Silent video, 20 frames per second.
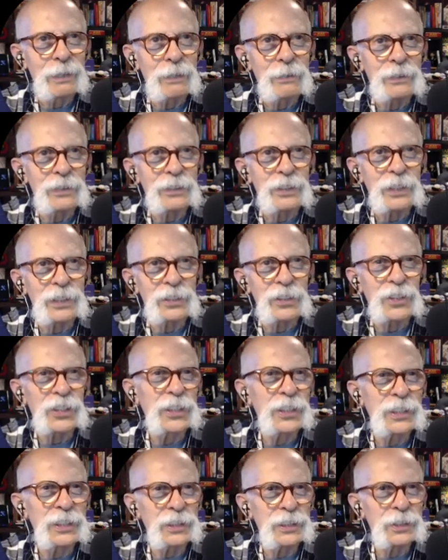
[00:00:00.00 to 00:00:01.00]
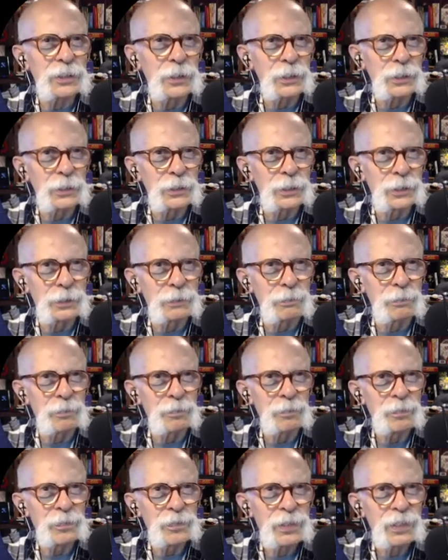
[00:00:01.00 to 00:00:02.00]
Raven said, Cheetah told
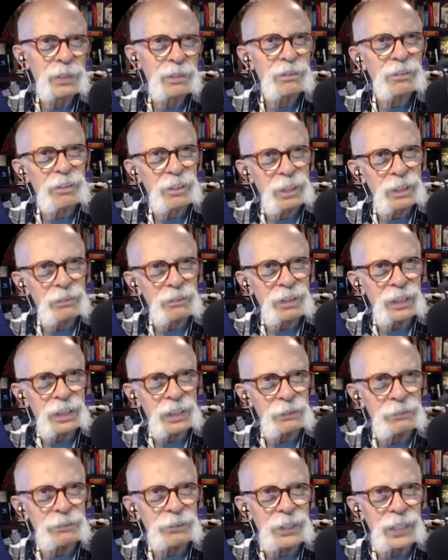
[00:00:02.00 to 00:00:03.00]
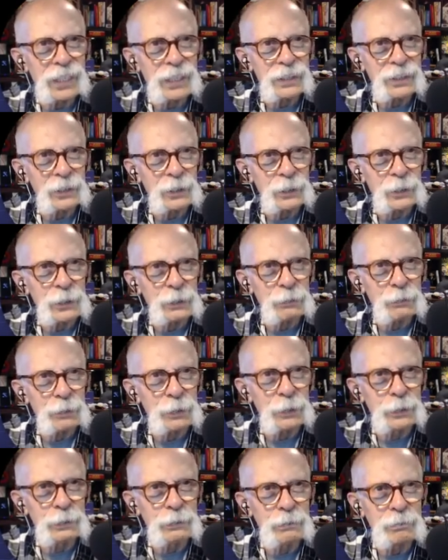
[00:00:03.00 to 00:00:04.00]
them. Seems like a fact,
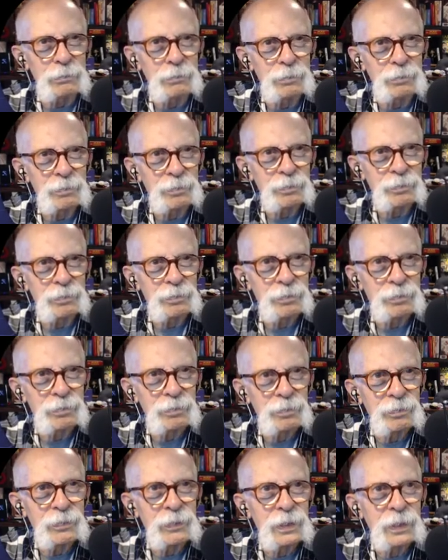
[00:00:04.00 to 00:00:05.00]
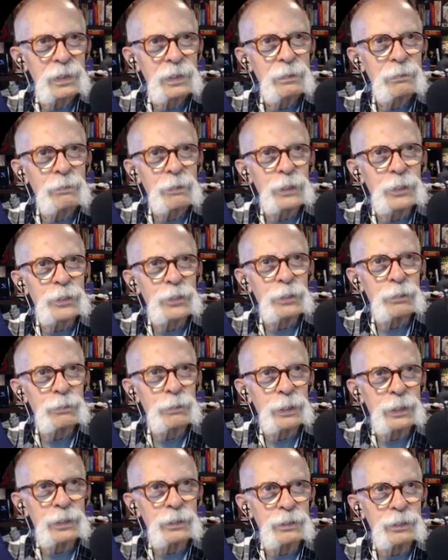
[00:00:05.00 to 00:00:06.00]
Okaru. Ranger
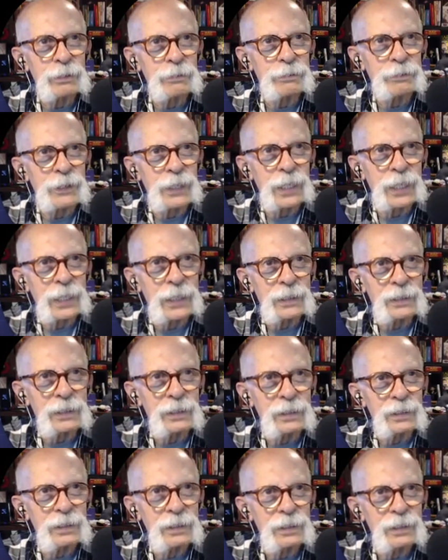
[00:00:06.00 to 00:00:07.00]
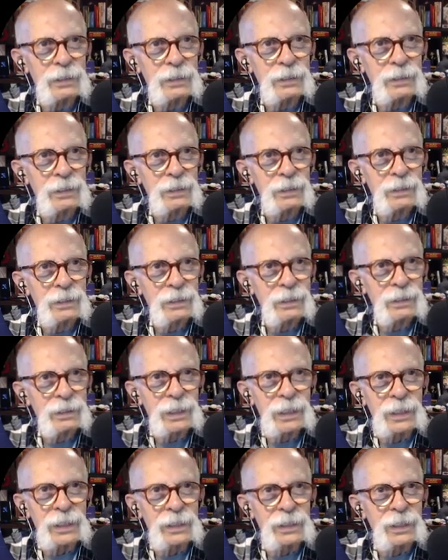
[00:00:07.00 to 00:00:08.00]
Rick is a fact.
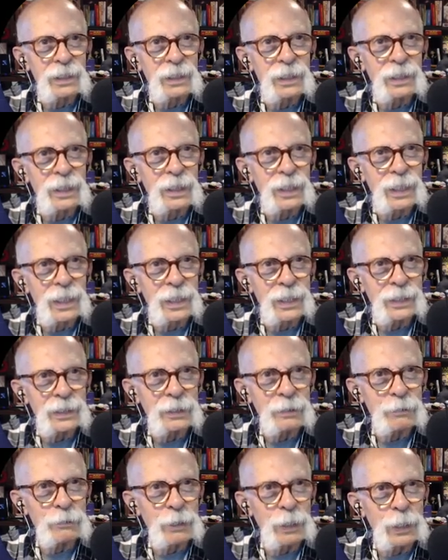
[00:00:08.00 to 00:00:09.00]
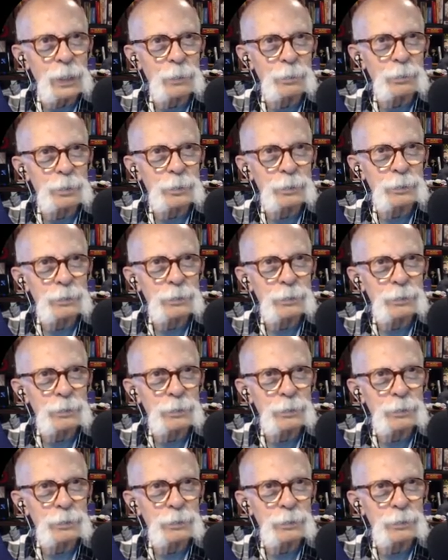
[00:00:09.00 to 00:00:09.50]
Then a lot of crap.